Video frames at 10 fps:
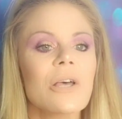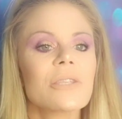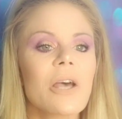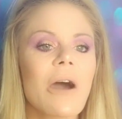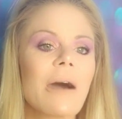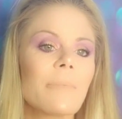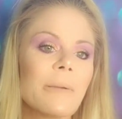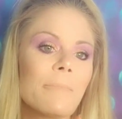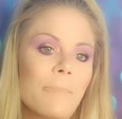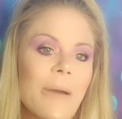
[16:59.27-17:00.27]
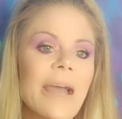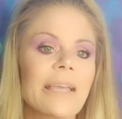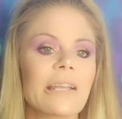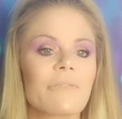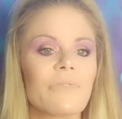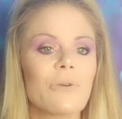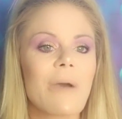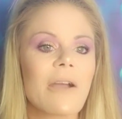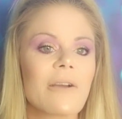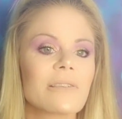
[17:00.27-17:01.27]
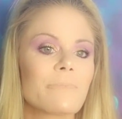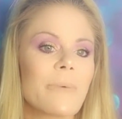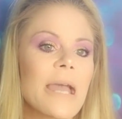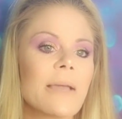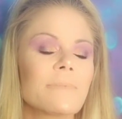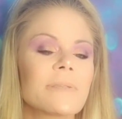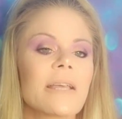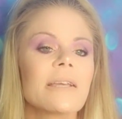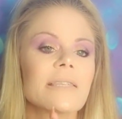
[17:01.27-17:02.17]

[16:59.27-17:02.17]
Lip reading: So I'll be back in a few hours, babes,